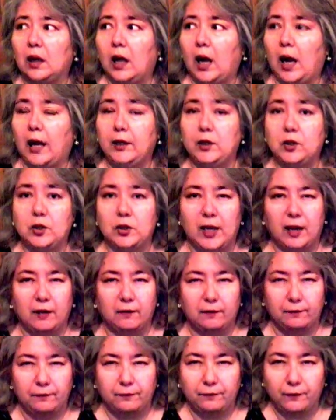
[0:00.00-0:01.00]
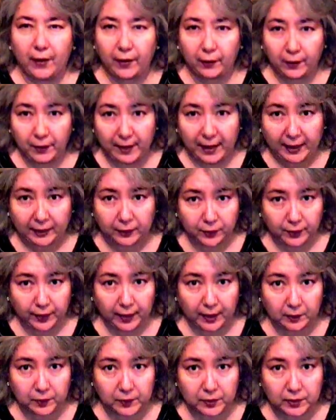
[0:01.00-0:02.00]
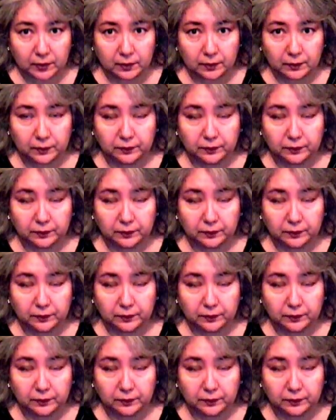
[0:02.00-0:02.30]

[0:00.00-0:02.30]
I used to have very bad cramps.